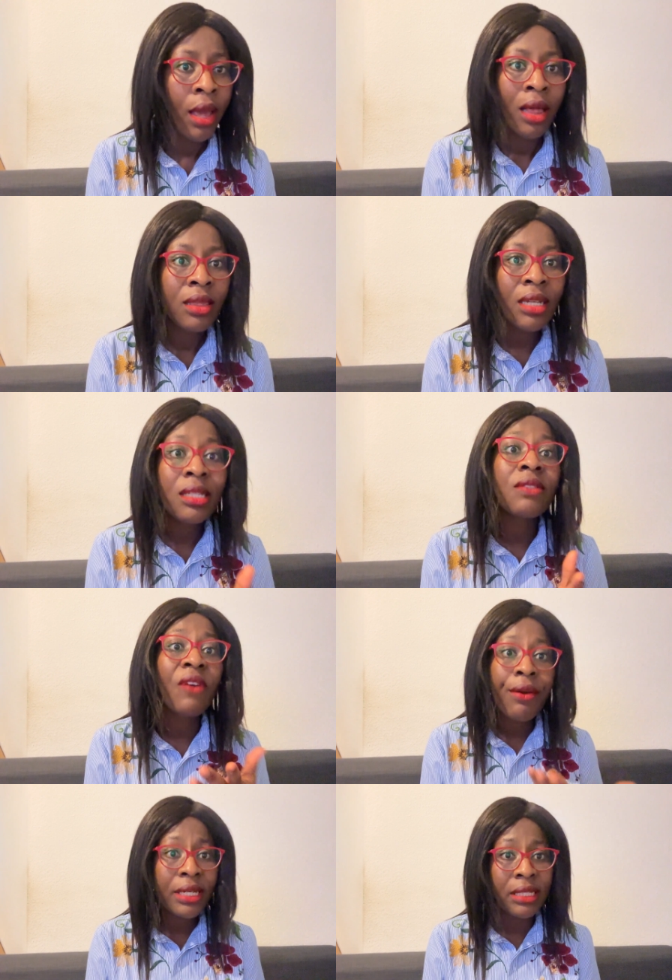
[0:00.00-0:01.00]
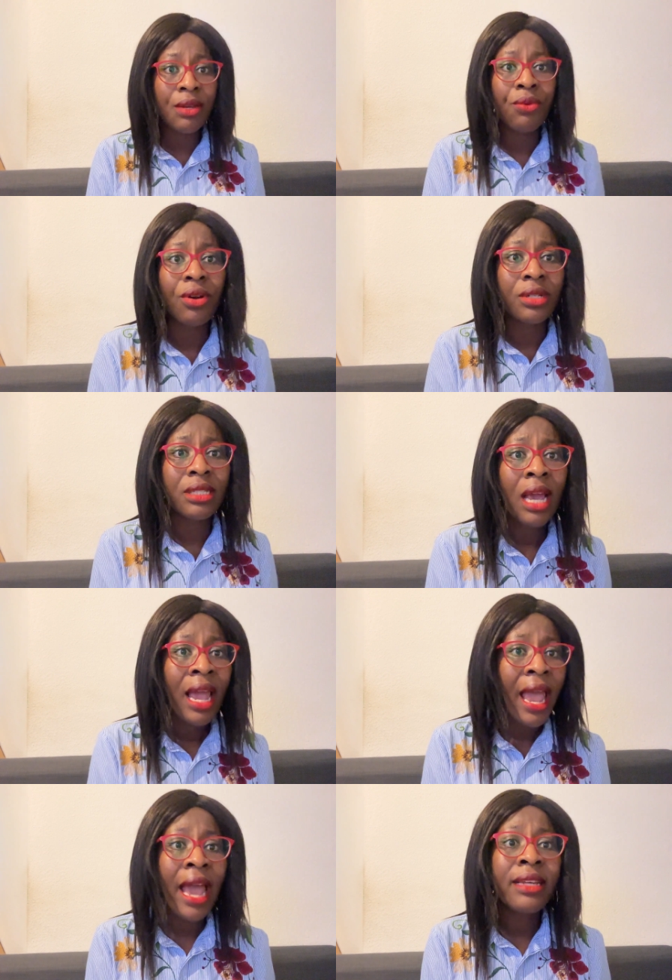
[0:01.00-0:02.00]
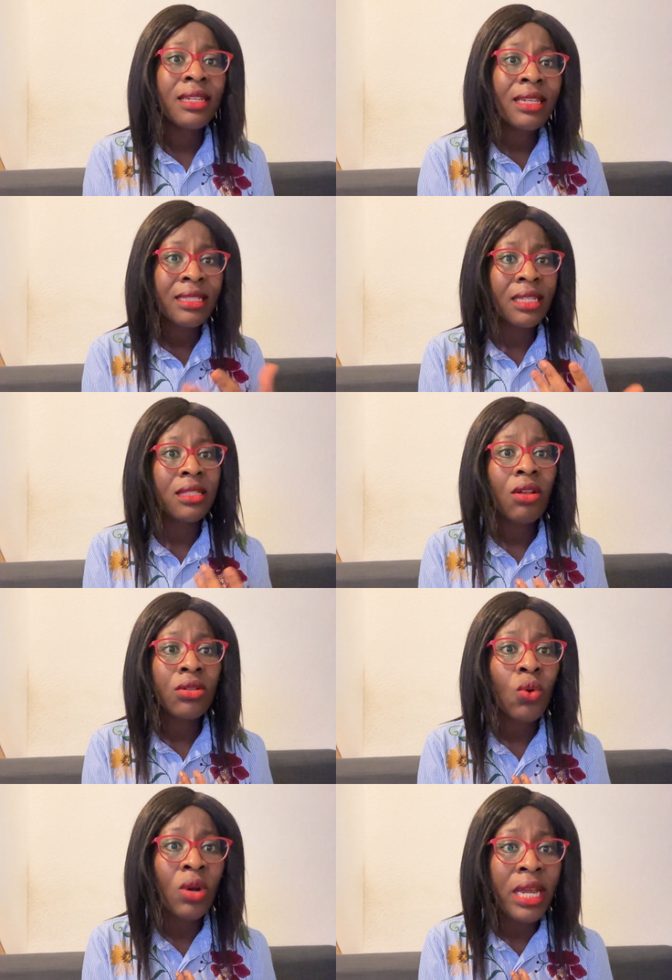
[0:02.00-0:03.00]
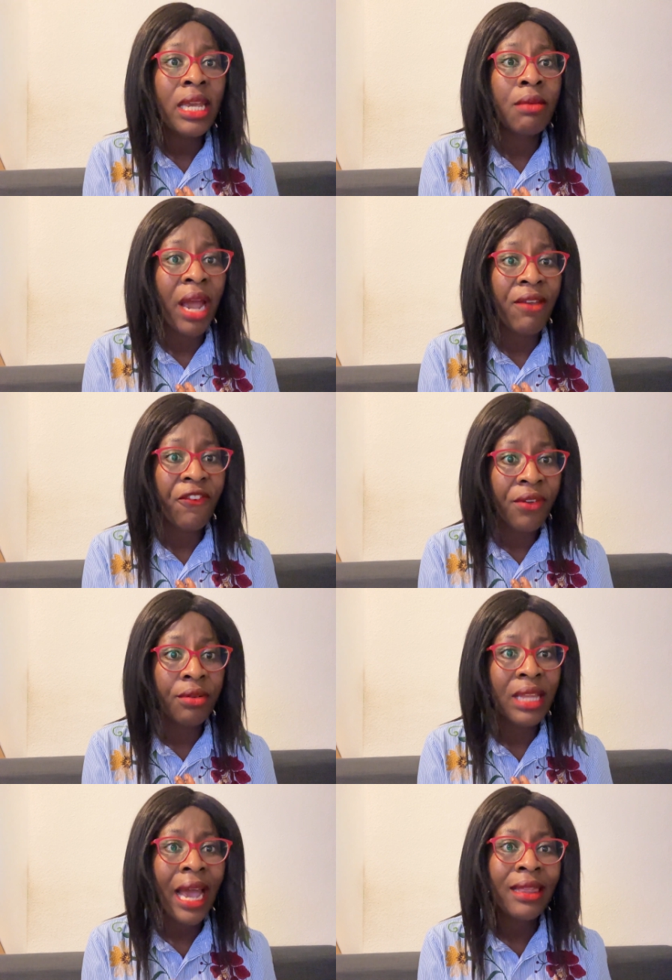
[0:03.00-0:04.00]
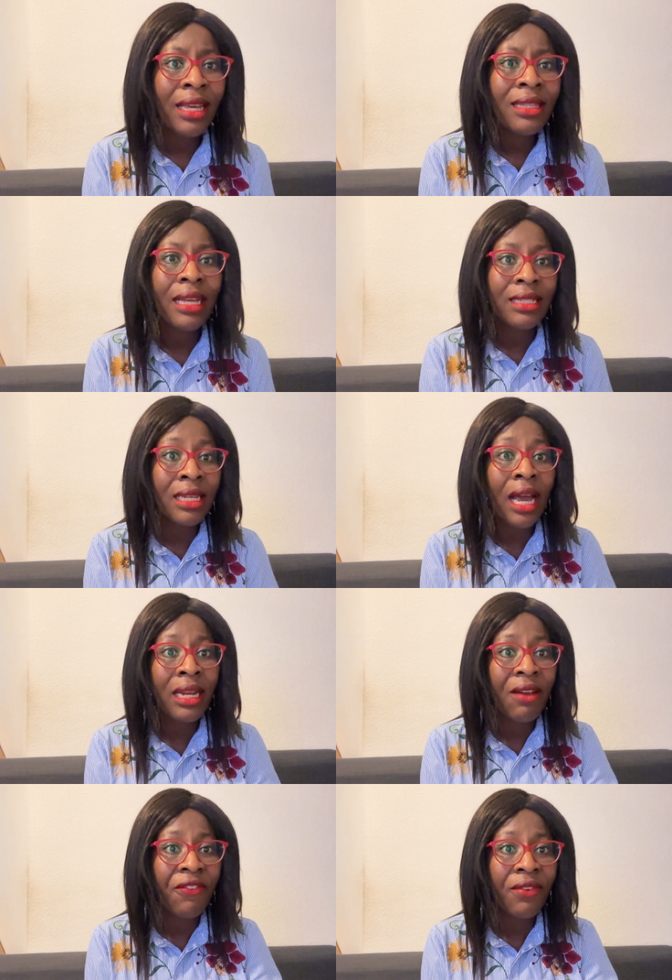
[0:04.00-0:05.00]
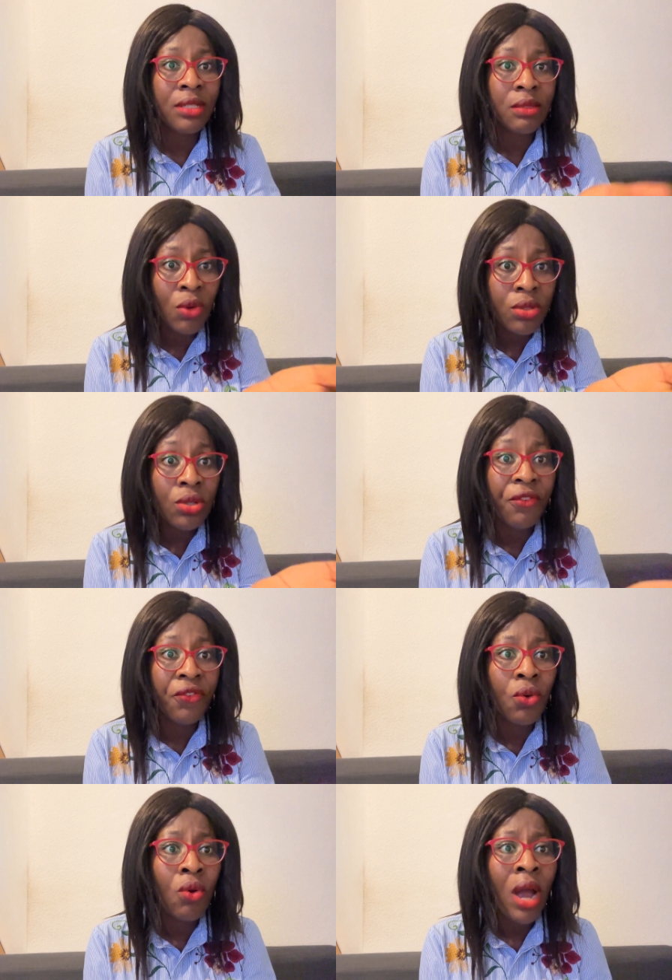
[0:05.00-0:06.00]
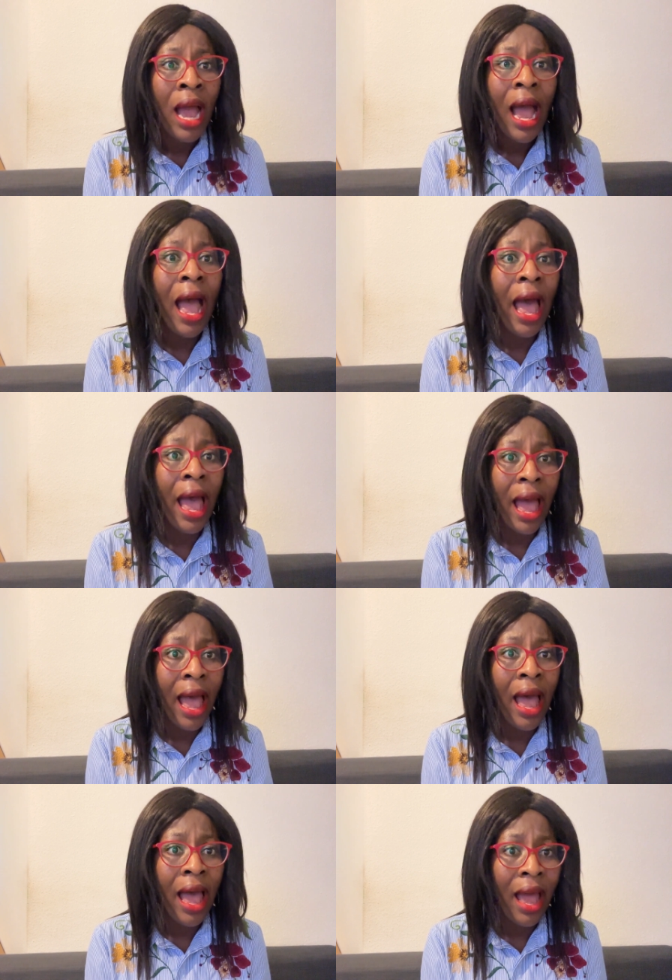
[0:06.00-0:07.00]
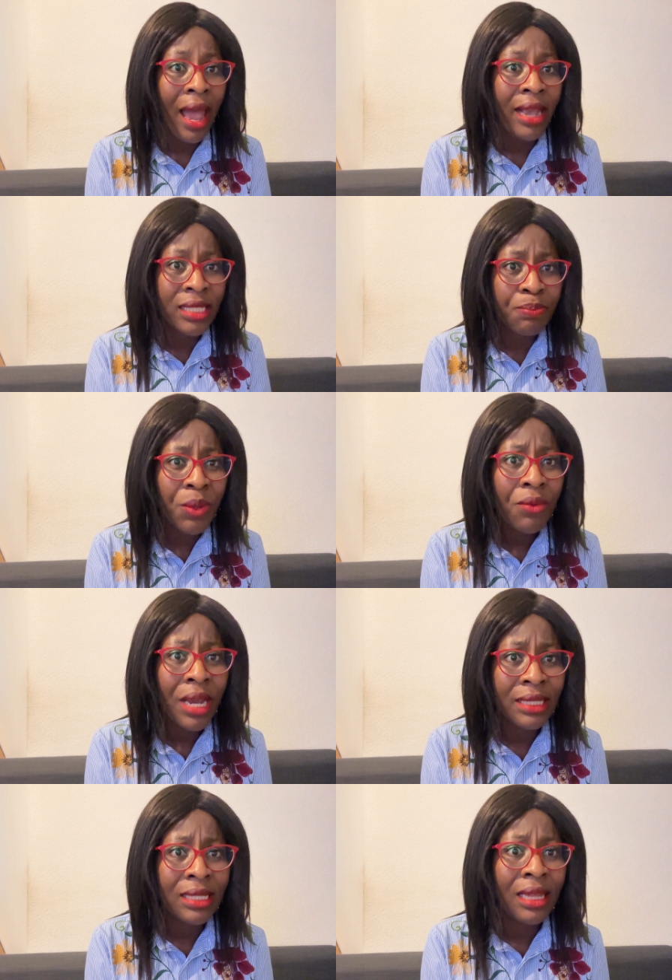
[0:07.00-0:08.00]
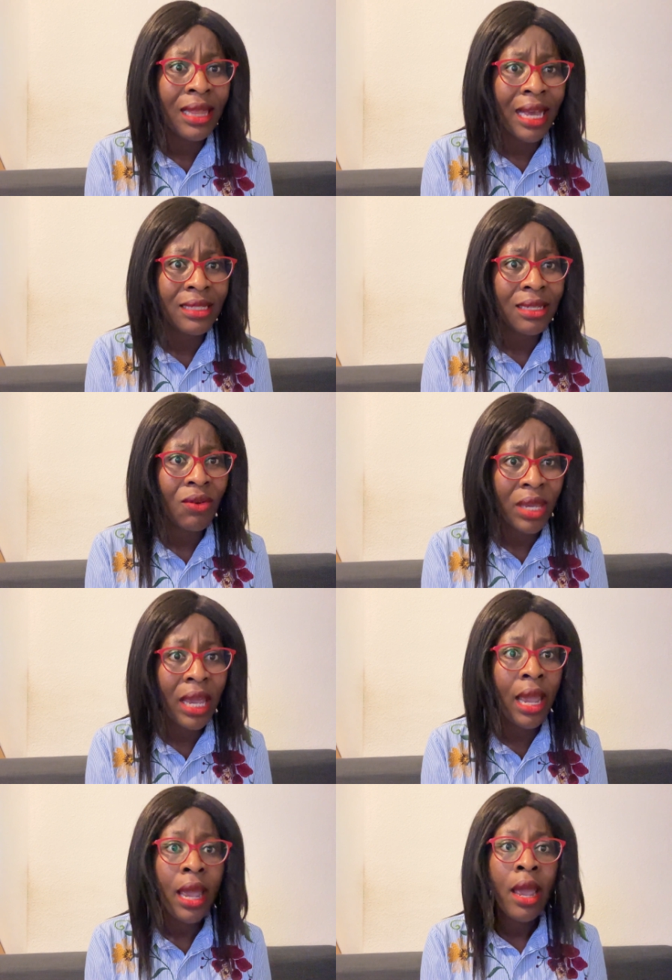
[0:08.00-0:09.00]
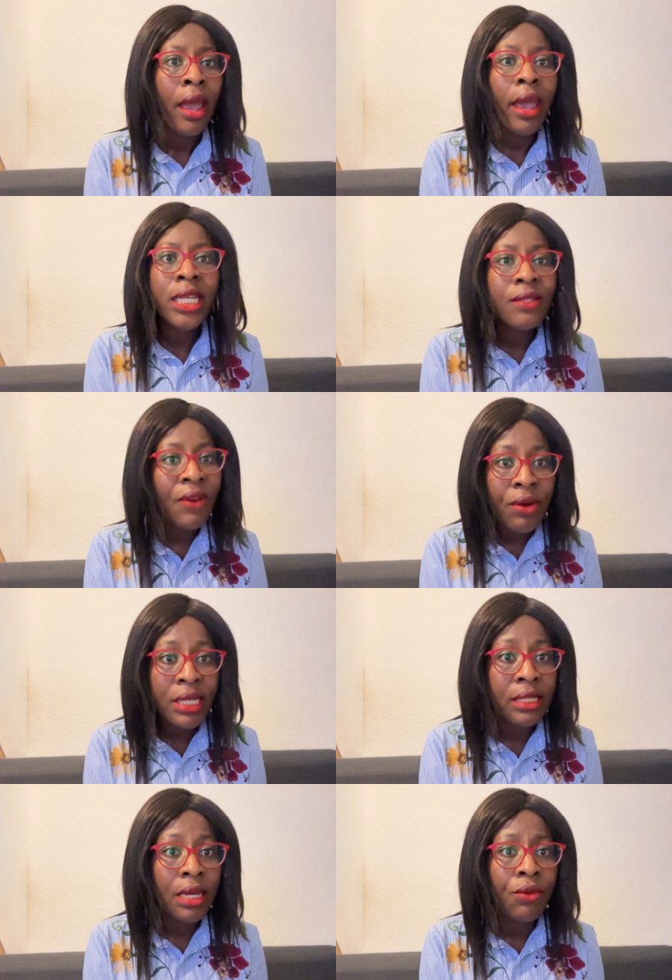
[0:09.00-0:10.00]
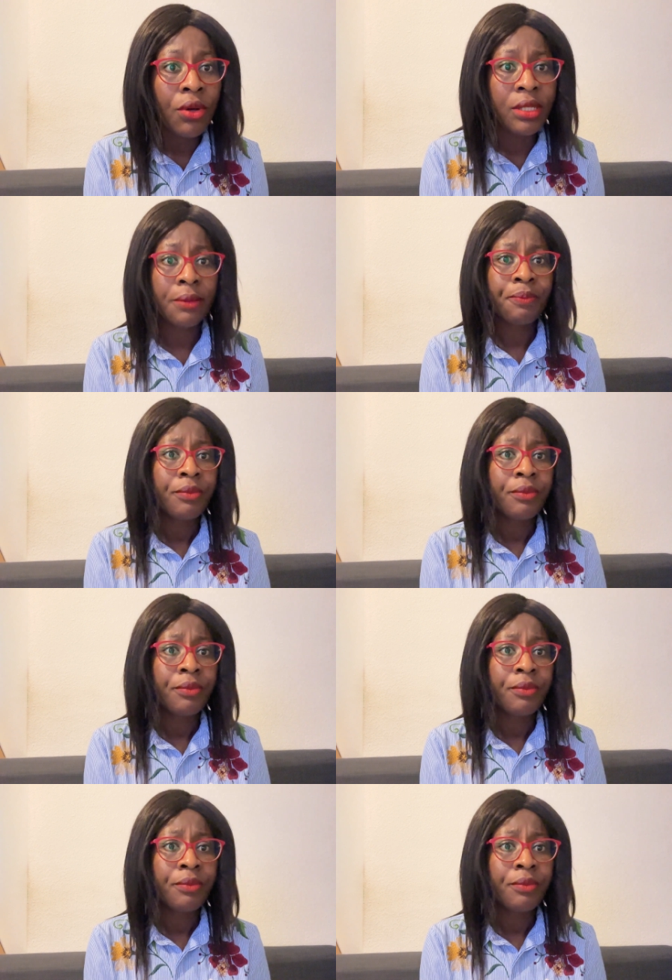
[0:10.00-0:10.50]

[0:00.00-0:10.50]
This is very serious, and this is not only in my field. I think that in other fields, most of you are experiencing that, okay? It's very serious.